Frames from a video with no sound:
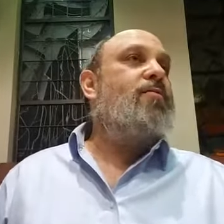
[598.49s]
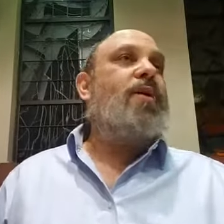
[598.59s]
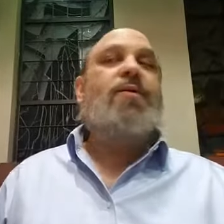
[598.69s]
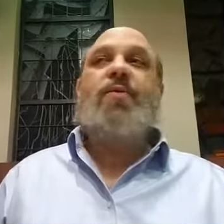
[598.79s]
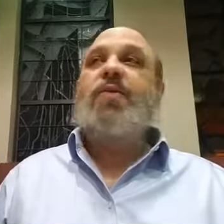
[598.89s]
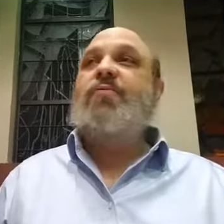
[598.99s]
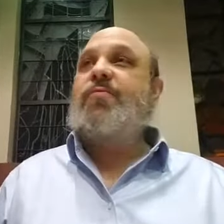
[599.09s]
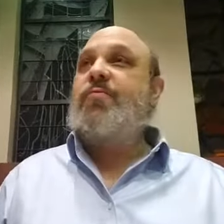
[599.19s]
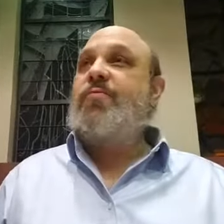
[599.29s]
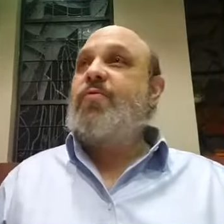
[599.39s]
ran away
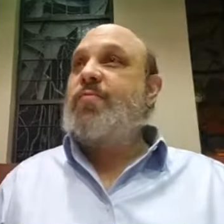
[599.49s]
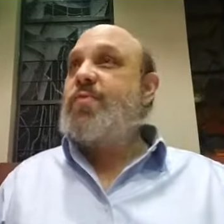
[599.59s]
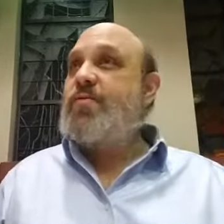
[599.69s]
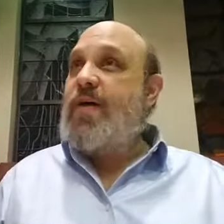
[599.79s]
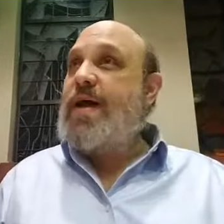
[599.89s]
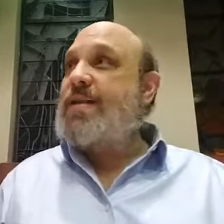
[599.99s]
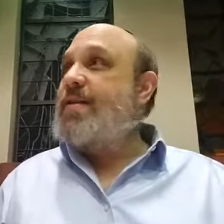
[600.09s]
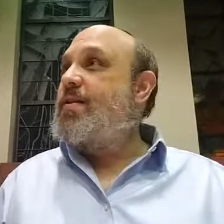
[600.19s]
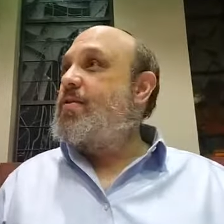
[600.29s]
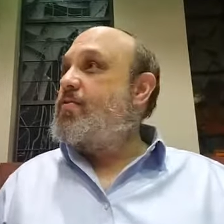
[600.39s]
from from Tzfat
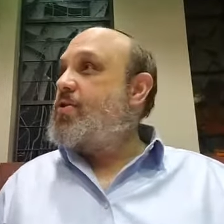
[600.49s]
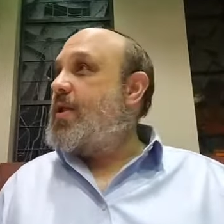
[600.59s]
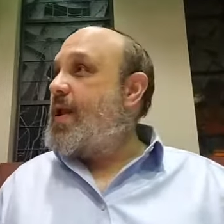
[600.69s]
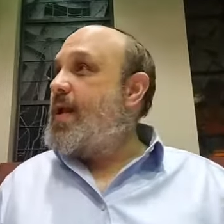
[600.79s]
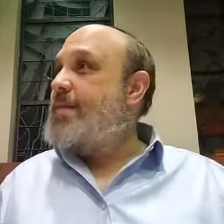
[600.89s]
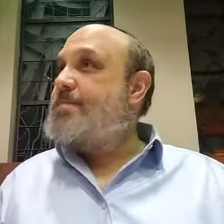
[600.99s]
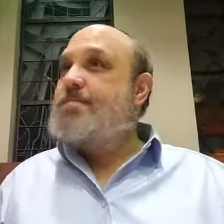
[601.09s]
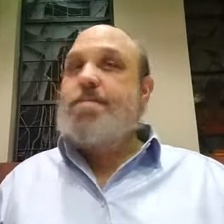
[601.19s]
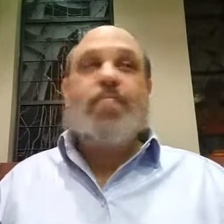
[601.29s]
and in Yerushalayim,